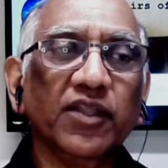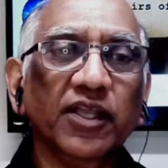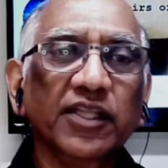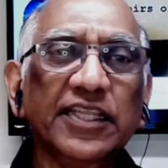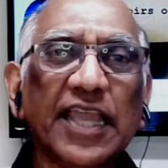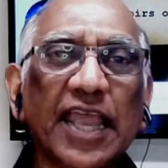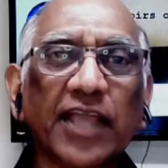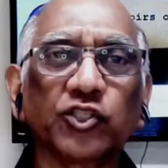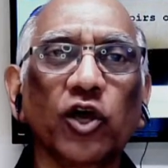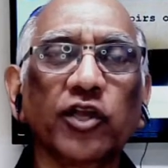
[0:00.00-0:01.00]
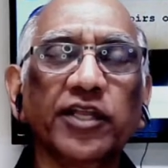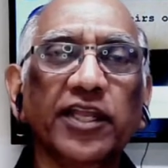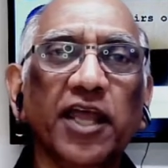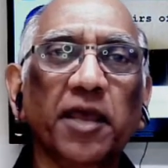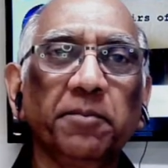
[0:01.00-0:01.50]
The Exxon
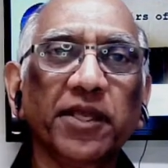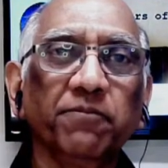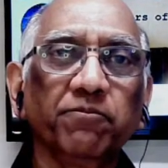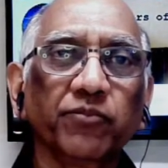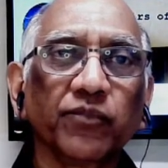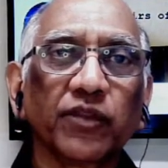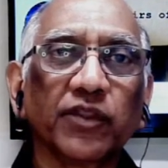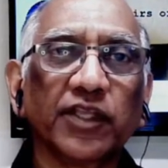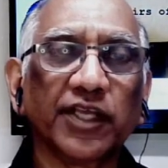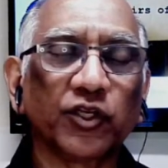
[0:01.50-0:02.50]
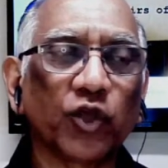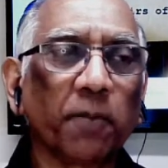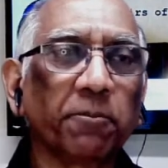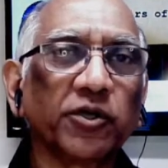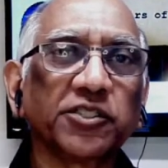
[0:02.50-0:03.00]
kidnapping, the top
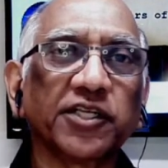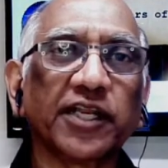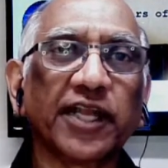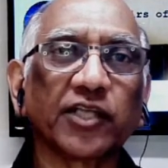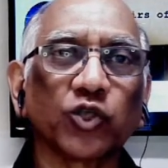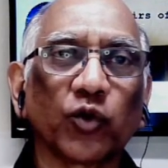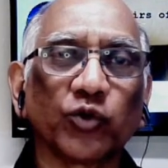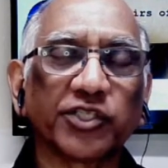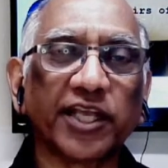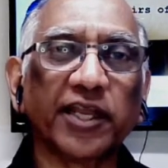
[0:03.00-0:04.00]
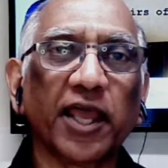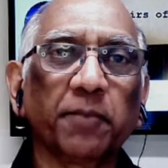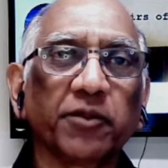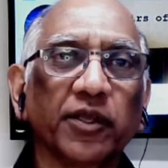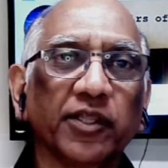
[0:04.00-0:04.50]
person in Exxon was
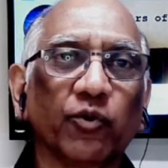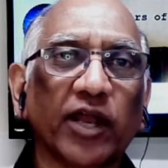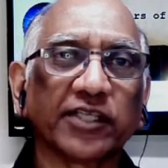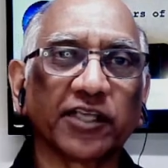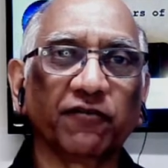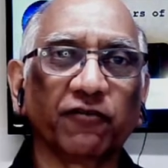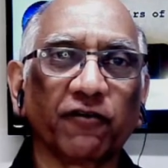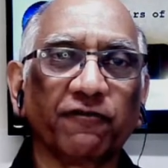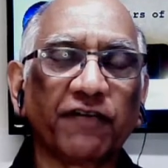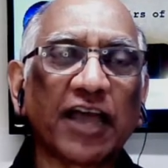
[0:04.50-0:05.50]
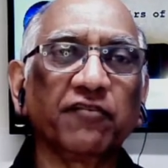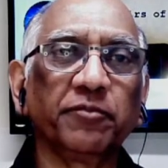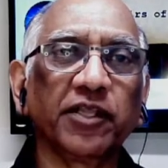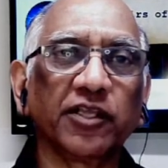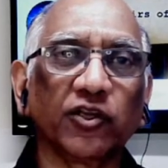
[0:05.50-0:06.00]
kidnapped. They were asking for a $5
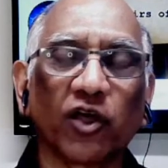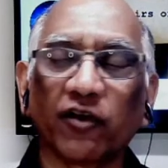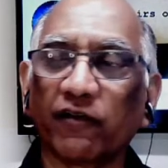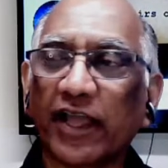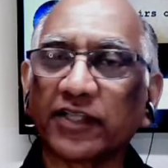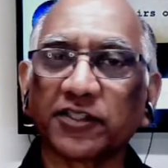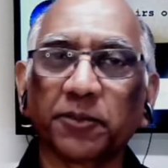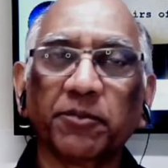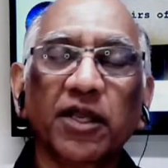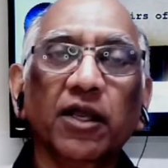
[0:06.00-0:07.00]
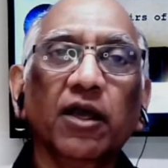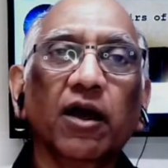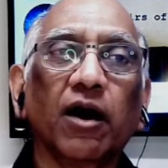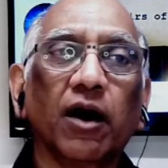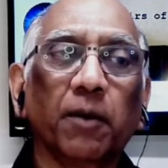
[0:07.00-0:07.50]
million ransom.
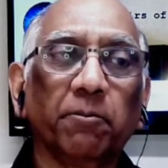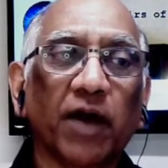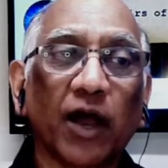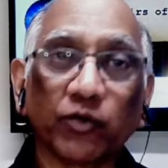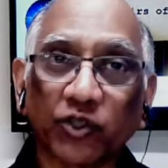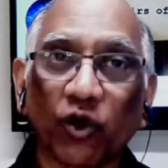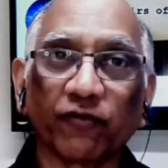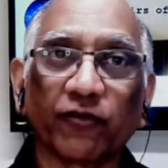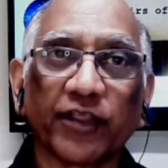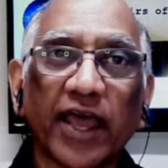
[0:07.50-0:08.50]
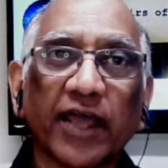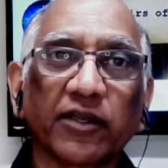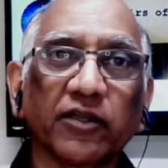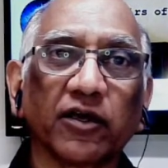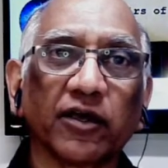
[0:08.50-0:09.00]
I was called for that.
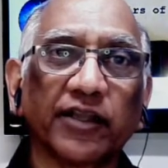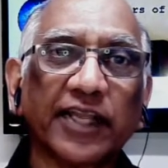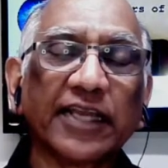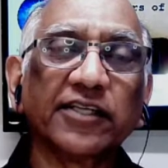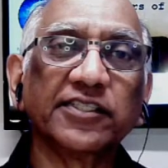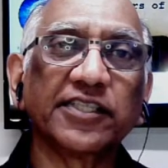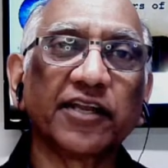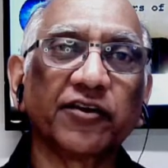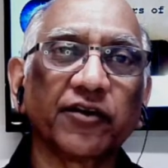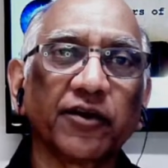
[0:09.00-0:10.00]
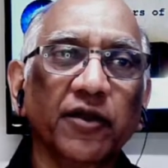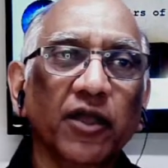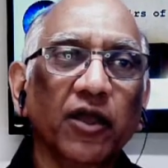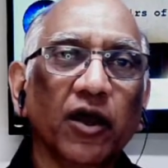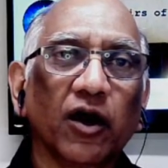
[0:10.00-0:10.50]
Lincoln Center,
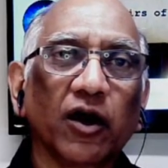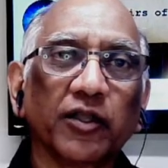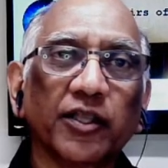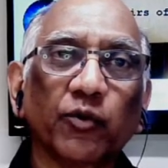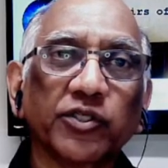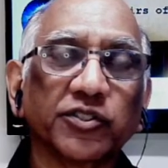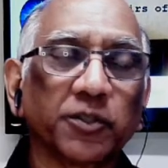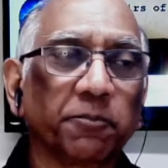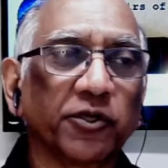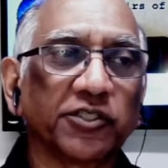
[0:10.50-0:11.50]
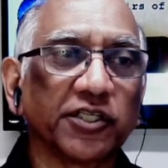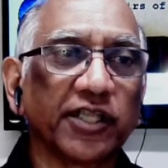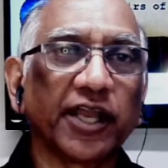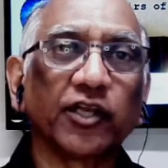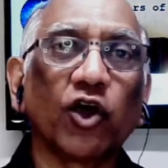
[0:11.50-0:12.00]
there was a person
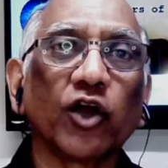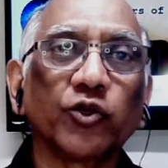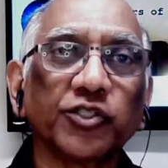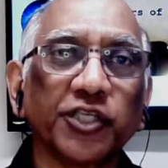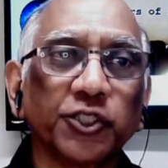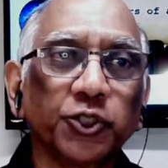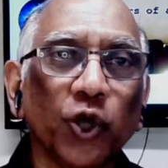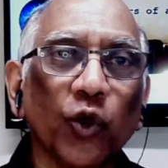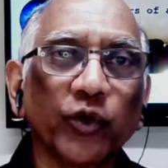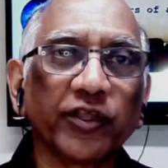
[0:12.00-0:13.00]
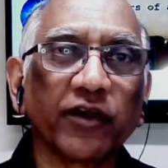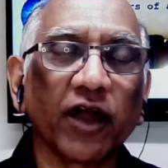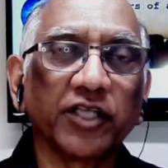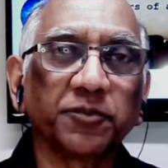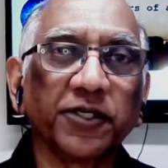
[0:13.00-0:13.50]
that had gone to see a show with her
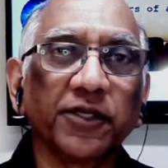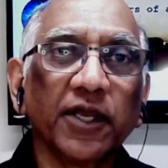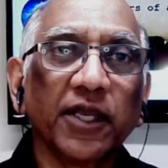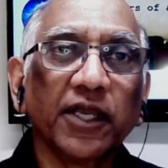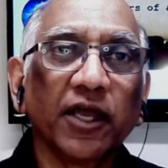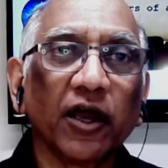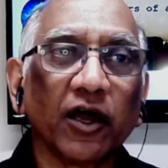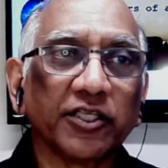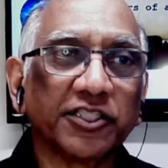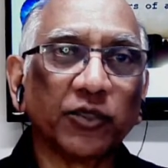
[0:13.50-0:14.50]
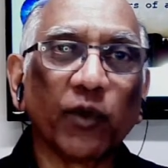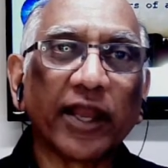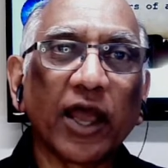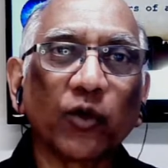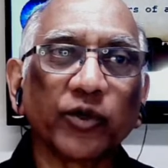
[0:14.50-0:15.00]
husband. She went
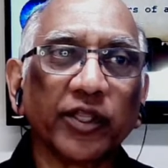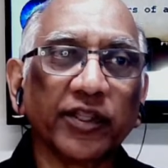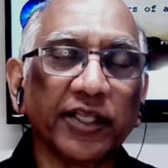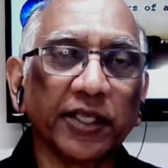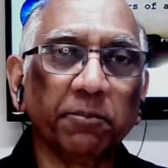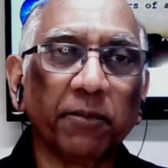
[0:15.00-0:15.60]
out in the